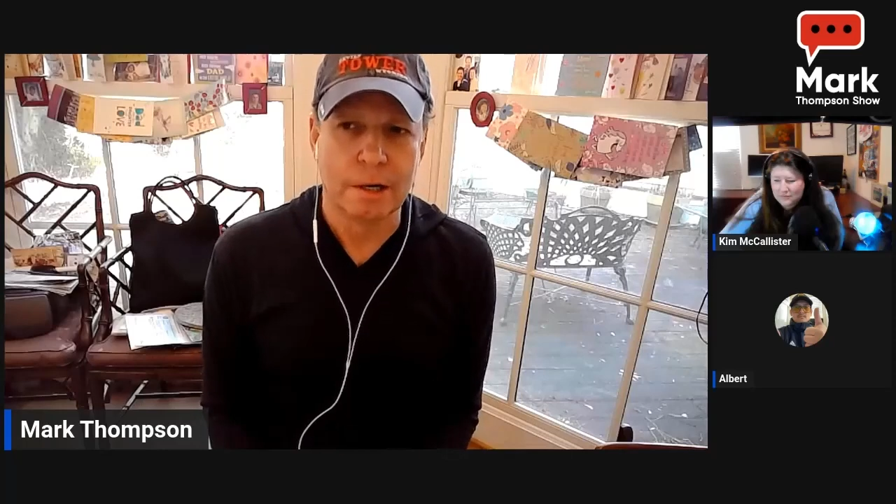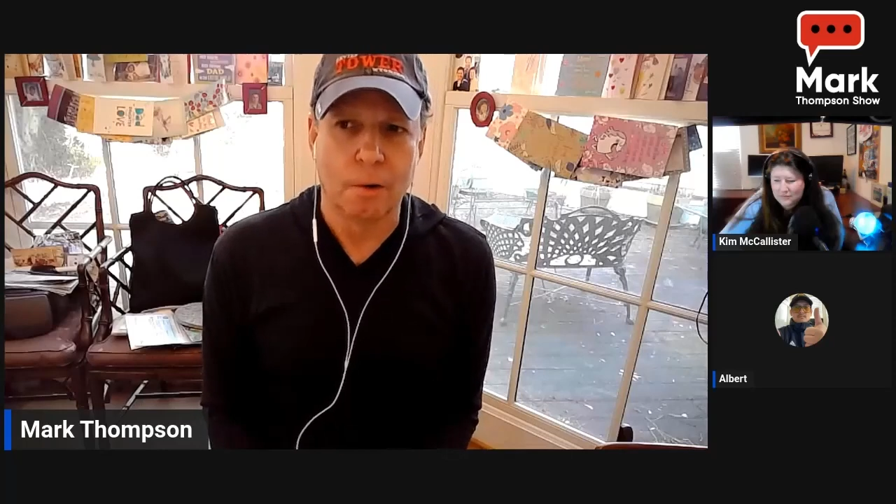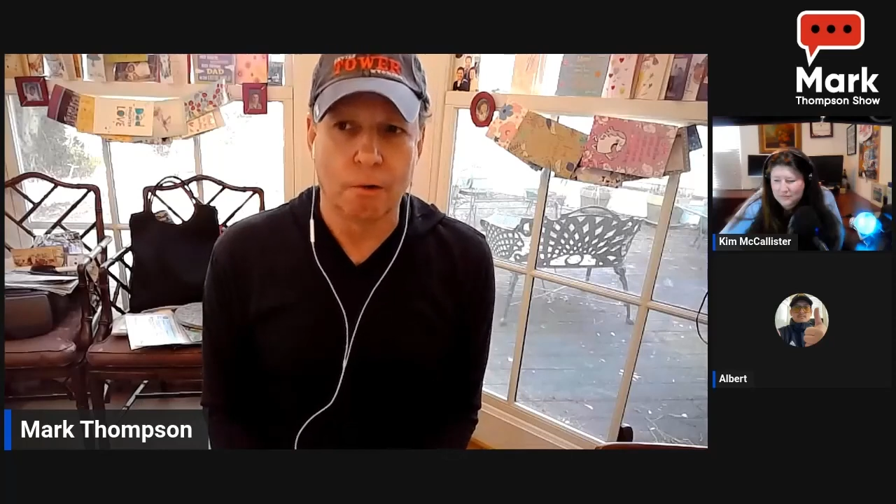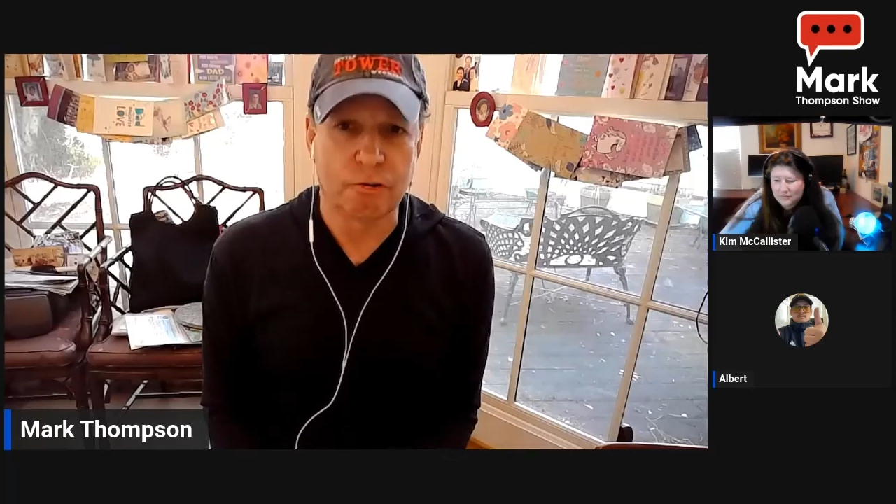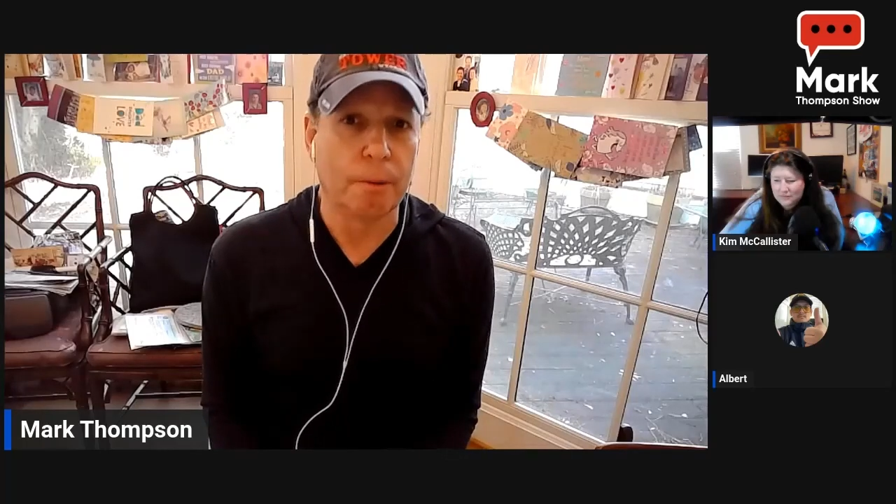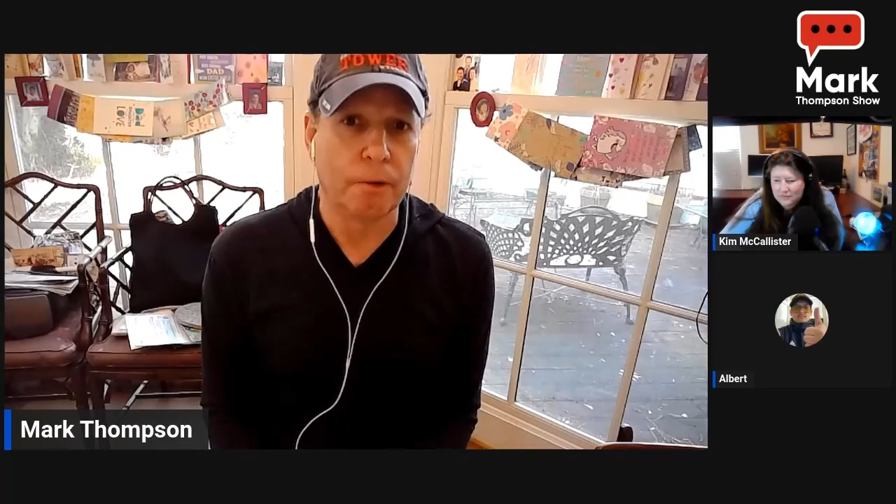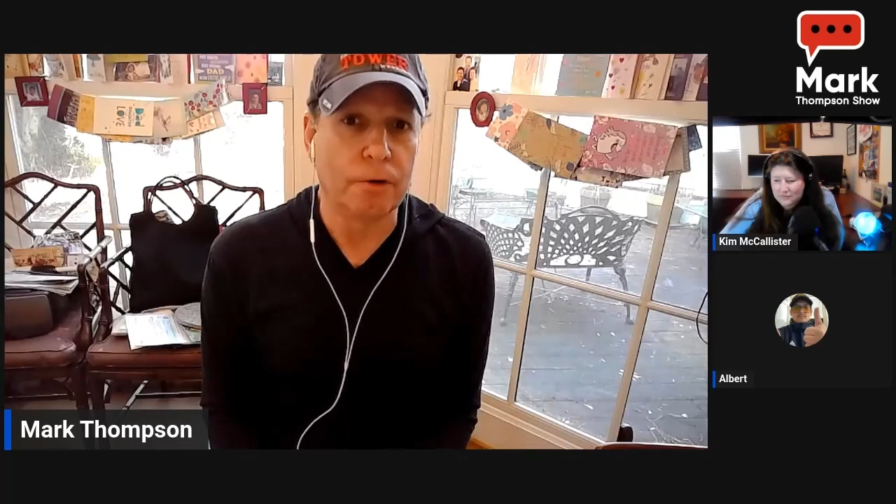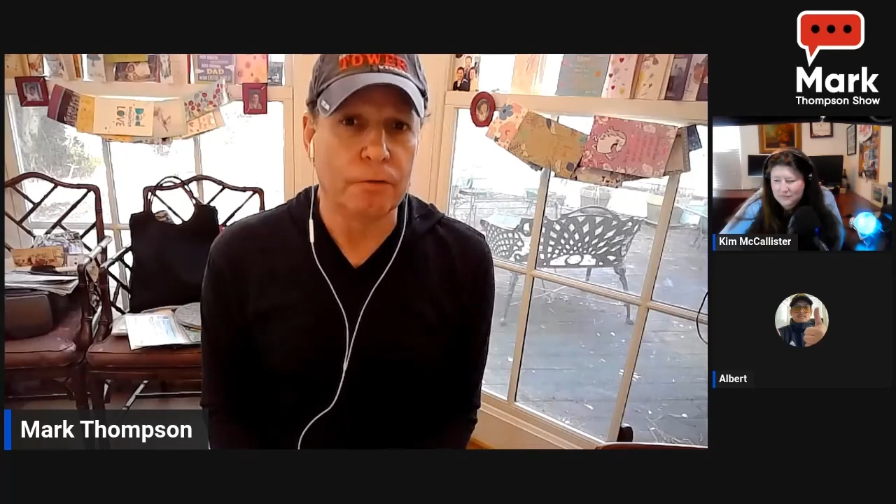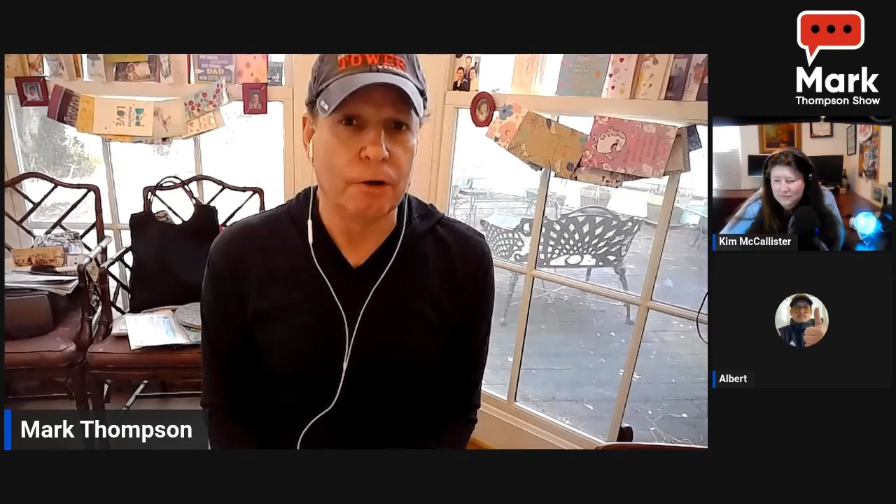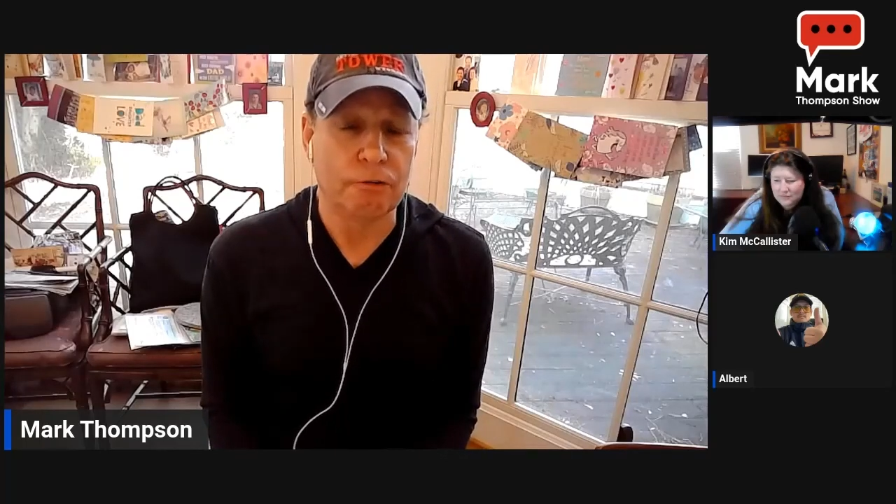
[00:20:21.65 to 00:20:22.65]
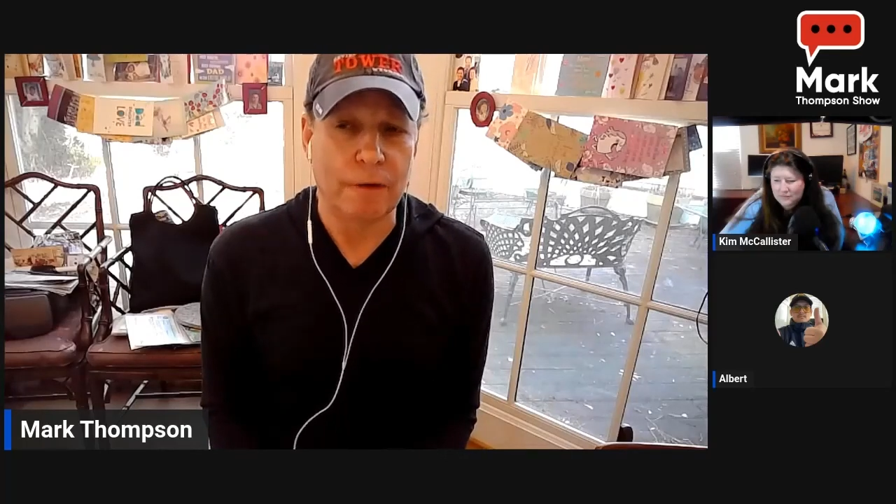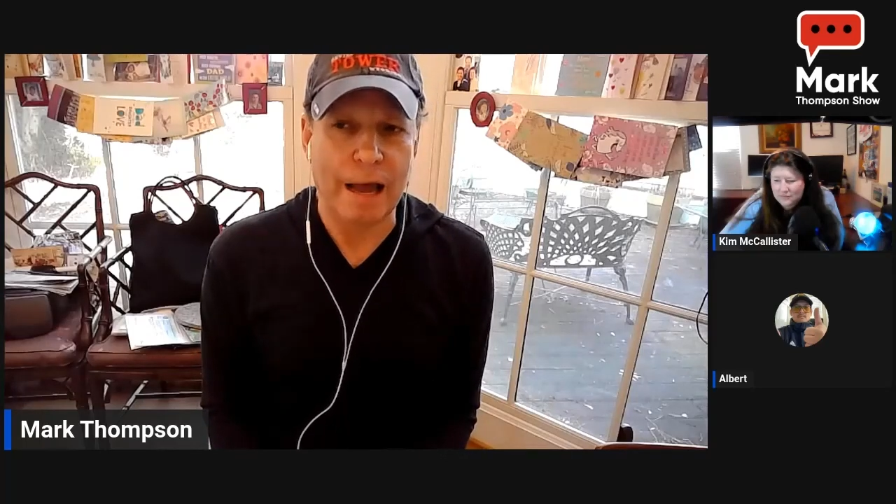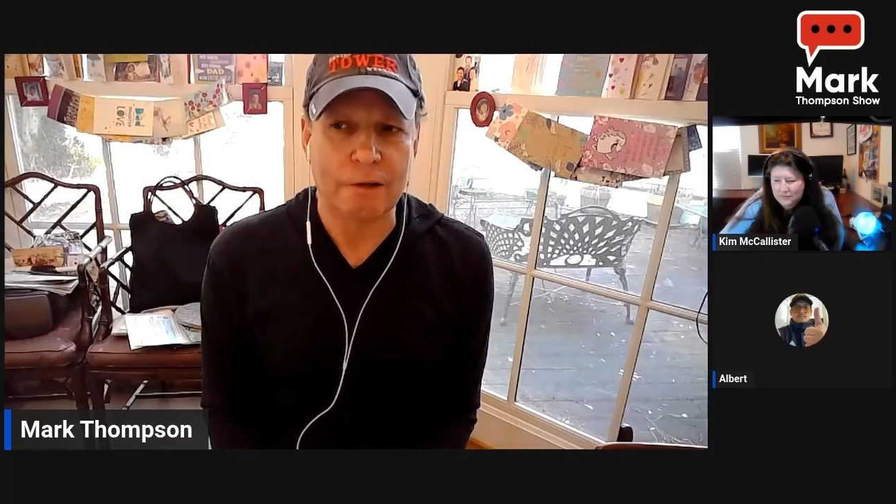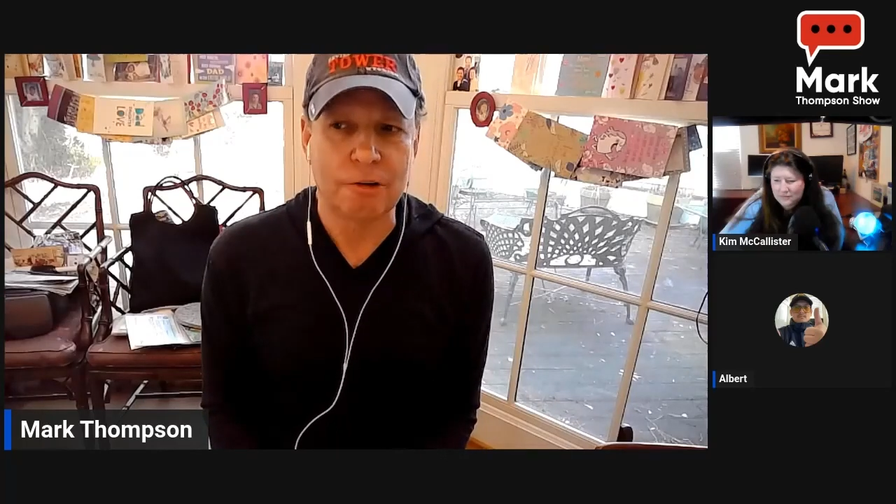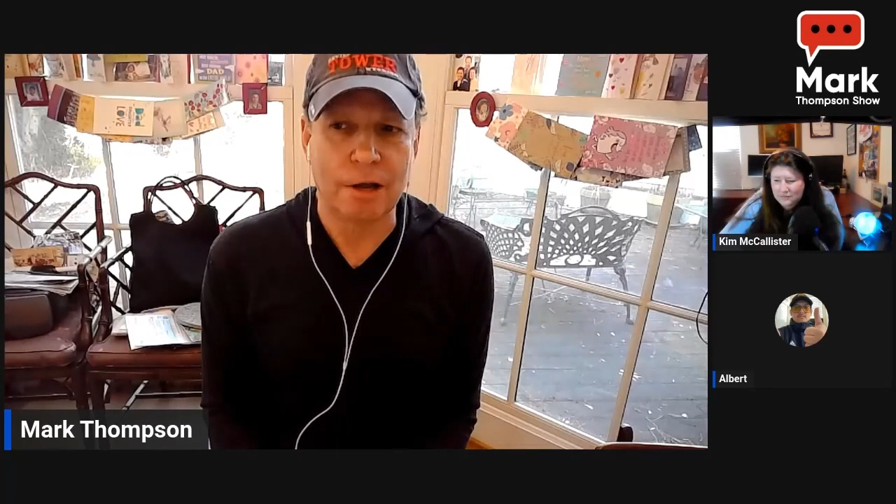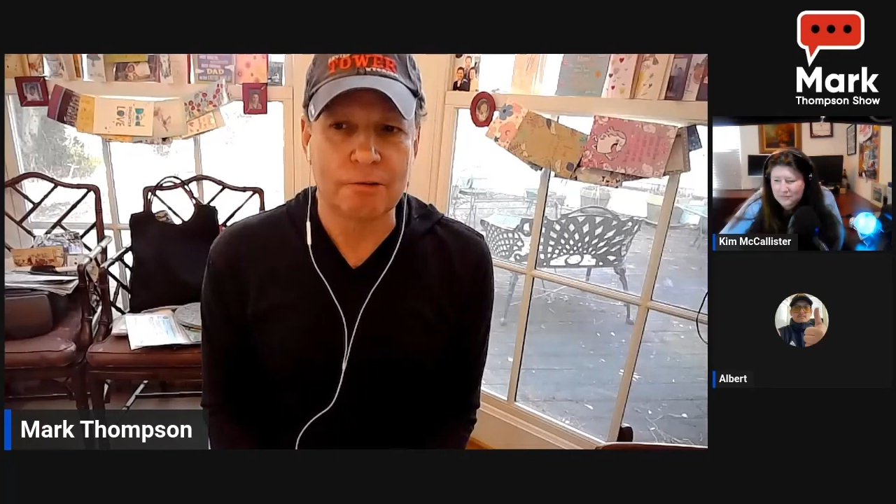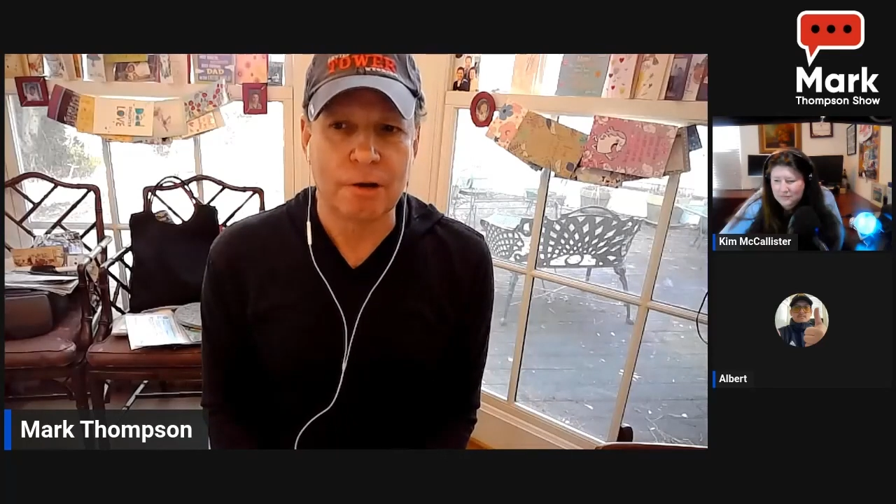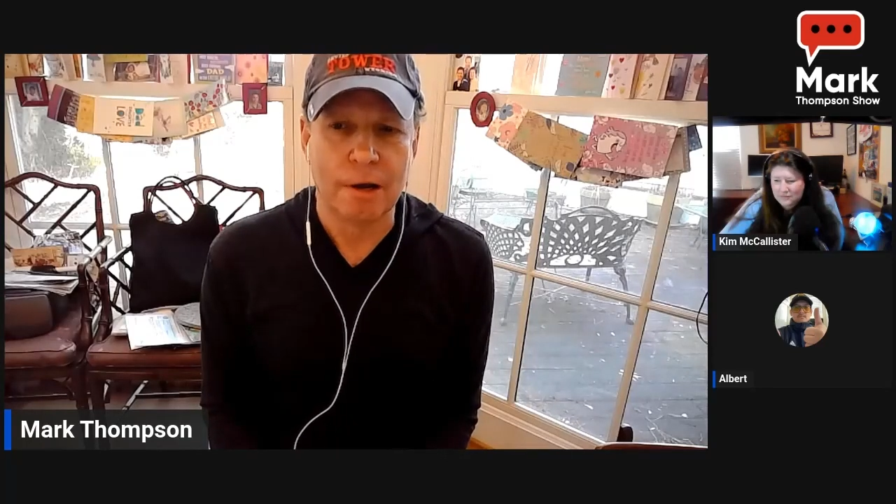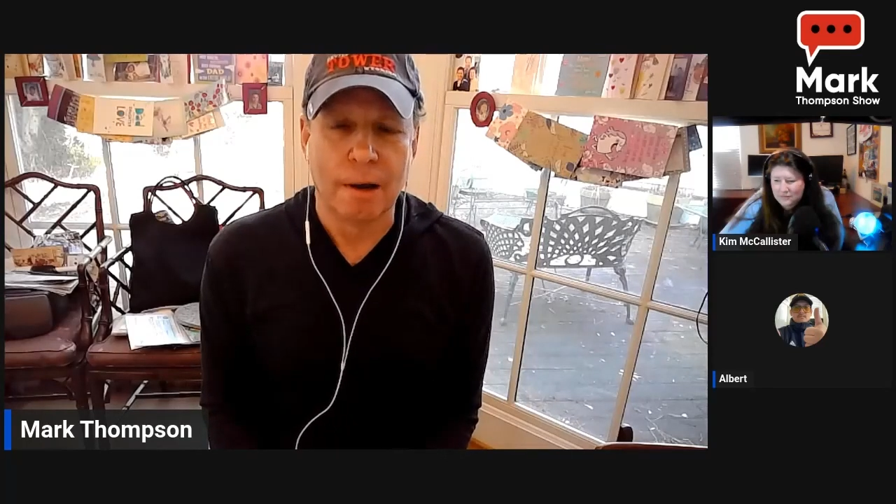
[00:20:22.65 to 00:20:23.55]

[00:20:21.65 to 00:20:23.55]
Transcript: or some of their defensive assets.